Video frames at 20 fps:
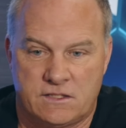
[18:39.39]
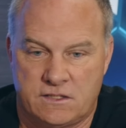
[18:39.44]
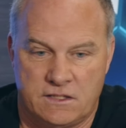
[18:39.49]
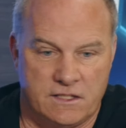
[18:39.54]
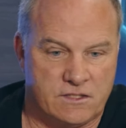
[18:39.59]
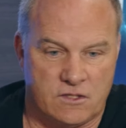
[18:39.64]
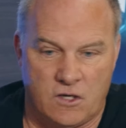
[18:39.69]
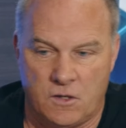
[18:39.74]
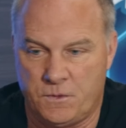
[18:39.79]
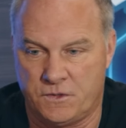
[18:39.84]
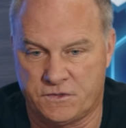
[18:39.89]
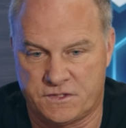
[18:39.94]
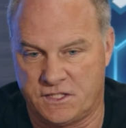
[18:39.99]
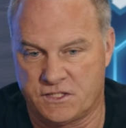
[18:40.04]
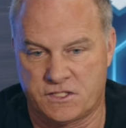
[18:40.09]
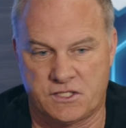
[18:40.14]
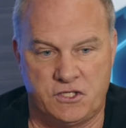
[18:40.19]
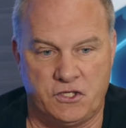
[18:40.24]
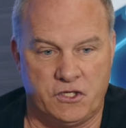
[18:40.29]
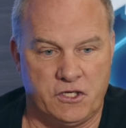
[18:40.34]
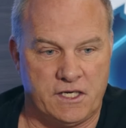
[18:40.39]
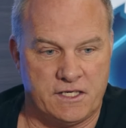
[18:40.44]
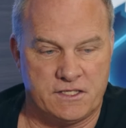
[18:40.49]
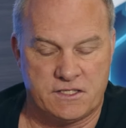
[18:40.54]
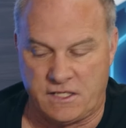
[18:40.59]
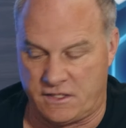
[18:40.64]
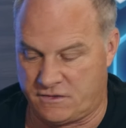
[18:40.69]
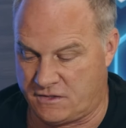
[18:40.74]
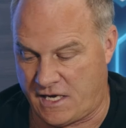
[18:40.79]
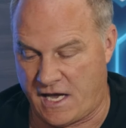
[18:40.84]
It's almost as good as
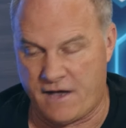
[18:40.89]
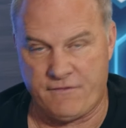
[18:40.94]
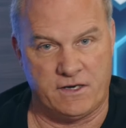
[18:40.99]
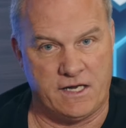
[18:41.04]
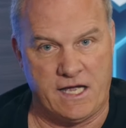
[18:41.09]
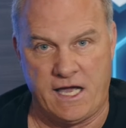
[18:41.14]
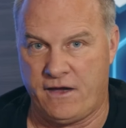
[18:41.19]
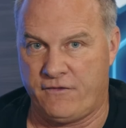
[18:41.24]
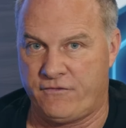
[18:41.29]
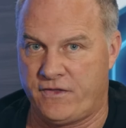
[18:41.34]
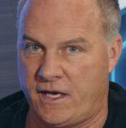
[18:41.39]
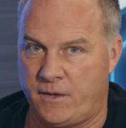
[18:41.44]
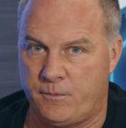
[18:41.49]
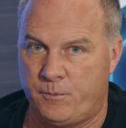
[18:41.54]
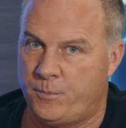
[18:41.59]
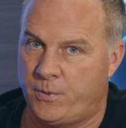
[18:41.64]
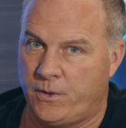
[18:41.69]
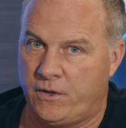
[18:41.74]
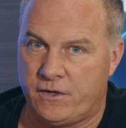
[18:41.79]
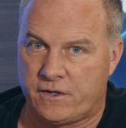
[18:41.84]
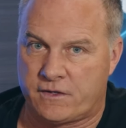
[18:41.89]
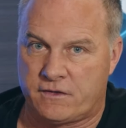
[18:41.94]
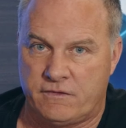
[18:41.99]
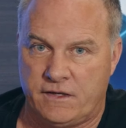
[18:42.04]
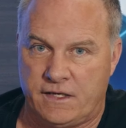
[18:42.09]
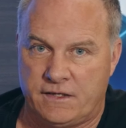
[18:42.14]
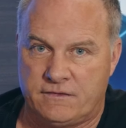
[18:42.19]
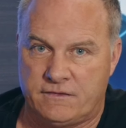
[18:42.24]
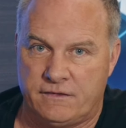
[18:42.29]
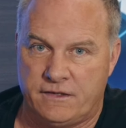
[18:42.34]
having to have that book
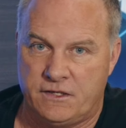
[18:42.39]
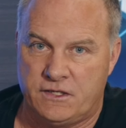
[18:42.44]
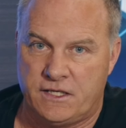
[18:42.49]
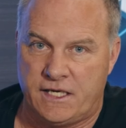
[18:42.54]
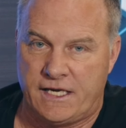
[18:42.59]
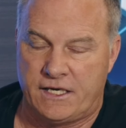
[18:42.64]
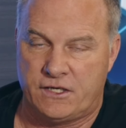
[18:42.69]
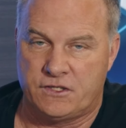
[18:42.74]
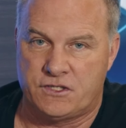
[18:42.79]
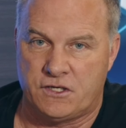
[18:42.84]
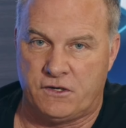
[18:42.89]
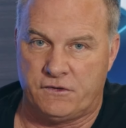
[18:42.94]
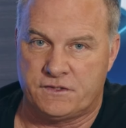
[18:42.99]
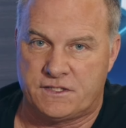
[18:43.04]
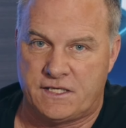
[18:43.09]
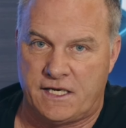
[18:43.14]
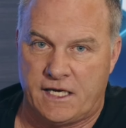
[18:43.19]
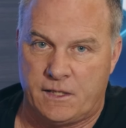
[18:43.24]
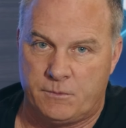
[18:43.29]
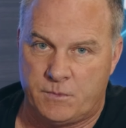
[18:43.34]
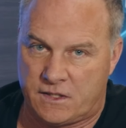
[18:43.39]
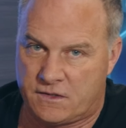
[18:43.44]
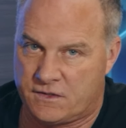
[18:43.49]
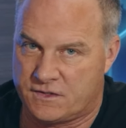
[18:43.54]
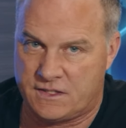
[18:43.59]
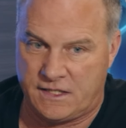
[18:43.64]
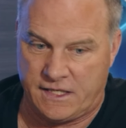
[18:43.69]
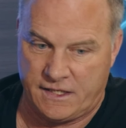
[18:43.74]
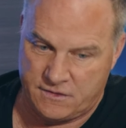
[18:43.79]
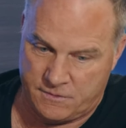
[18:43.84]
that Indiana Jones had because
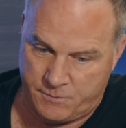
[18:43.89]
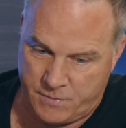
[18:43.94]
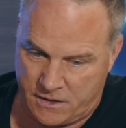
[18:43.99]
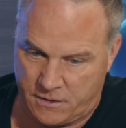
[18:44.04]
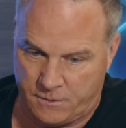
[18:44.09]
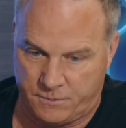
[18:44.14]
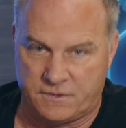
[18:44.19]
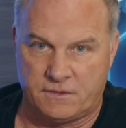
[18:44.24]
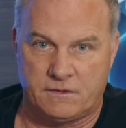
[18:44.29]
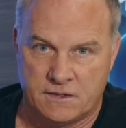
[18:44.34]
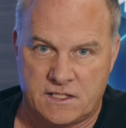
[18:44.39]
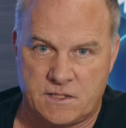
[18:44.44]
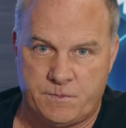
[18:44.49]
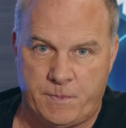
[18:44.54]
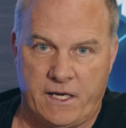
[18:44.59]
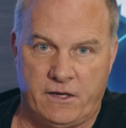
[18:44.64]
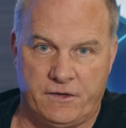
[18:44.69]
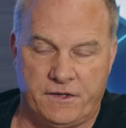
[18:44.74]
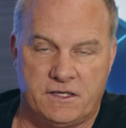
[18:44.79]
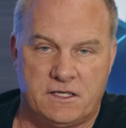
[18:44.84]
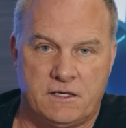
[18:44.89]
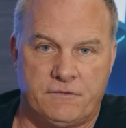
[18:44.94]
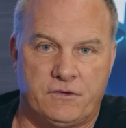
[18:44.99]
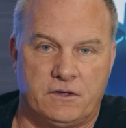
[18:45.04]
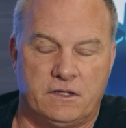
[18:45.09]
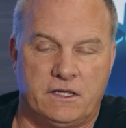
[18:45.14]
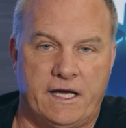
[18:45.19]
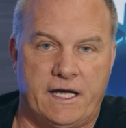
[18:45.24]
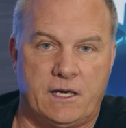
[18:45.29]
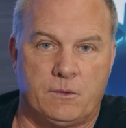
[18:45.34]
he had to be able to spell in
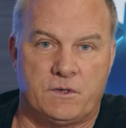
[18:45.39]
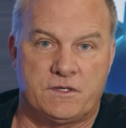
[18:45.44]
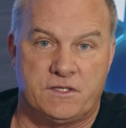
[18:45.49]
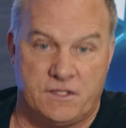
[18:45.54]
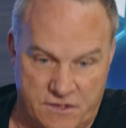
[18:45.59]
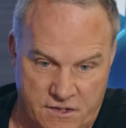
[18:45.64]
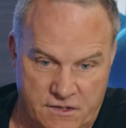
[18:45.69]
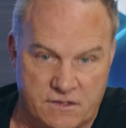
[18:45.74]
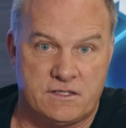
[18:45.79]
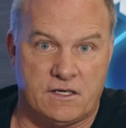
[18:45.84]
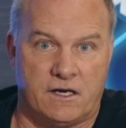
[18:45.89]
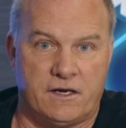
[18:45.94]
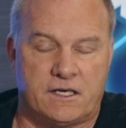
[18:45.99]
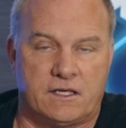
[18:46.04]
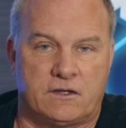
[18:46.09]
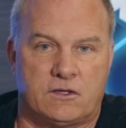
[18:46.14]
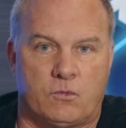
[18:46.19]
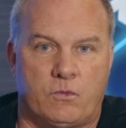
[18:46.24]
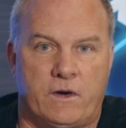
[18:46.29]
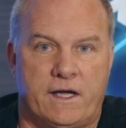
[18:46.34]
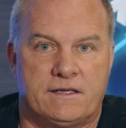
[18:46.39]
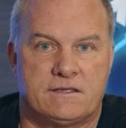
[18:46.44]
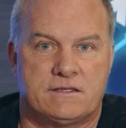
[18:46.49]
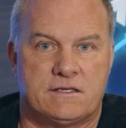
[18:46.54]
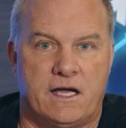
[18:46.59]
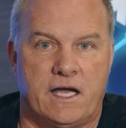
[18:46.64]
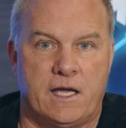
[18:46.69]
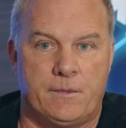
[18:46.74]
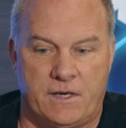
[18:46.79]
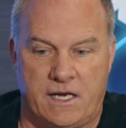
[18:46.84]
different languages and duck at the right
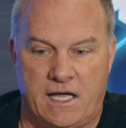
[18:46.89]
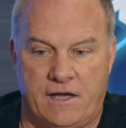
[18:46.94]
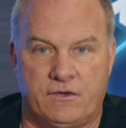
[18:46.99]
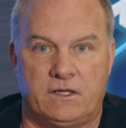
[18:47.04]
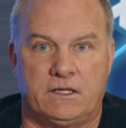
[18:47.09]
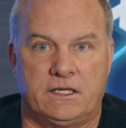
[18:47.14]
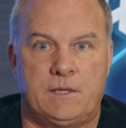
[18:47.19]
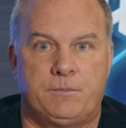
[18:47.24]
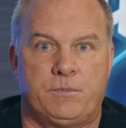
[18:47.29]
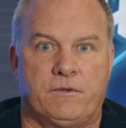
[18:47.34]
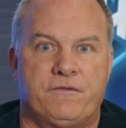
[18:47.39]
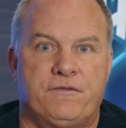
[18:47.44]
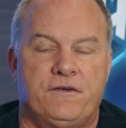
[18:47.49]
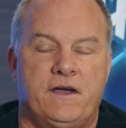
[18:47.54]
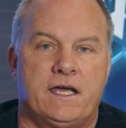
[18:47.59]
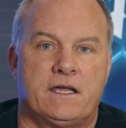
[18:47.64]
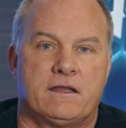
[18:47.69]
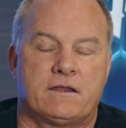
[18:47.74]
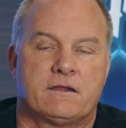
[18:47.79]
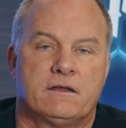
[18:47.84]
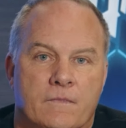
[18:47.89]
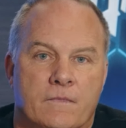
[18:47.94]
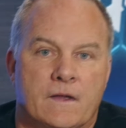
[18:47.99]
time and have a leap of faith.